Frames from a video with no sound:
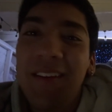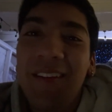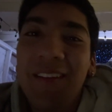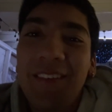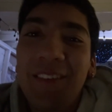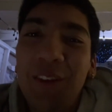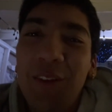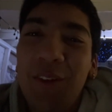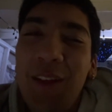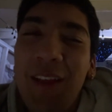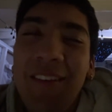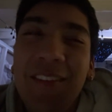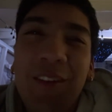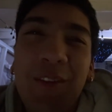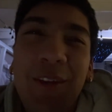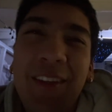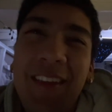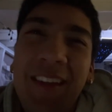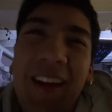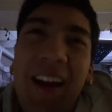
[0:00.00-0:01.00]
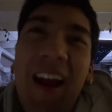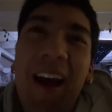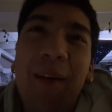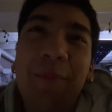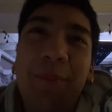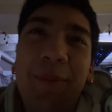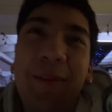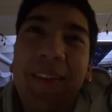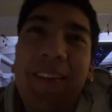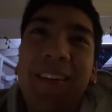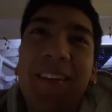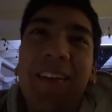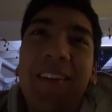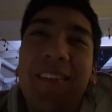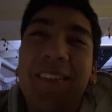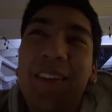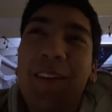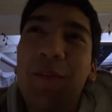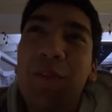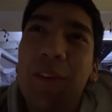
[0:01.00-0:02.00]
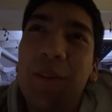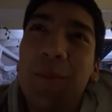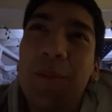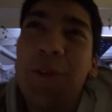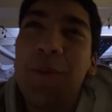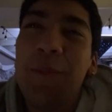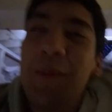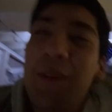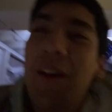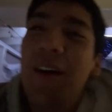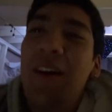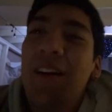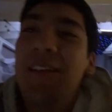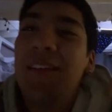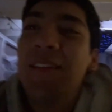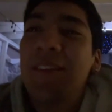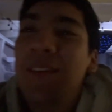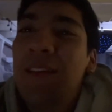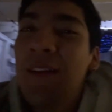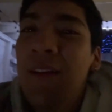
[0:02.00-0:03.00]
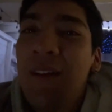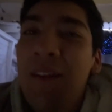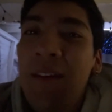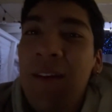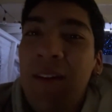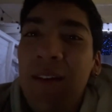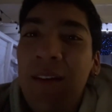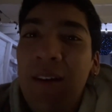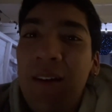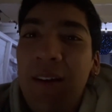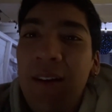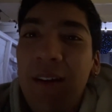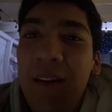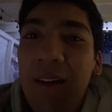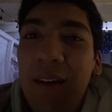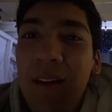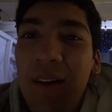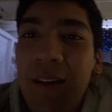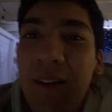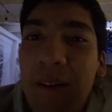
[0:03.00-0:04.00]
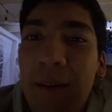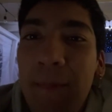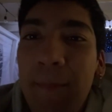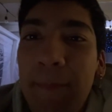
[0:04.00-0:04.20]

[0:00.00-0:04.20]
so that's the only thing I have PTSD from to be honest uh,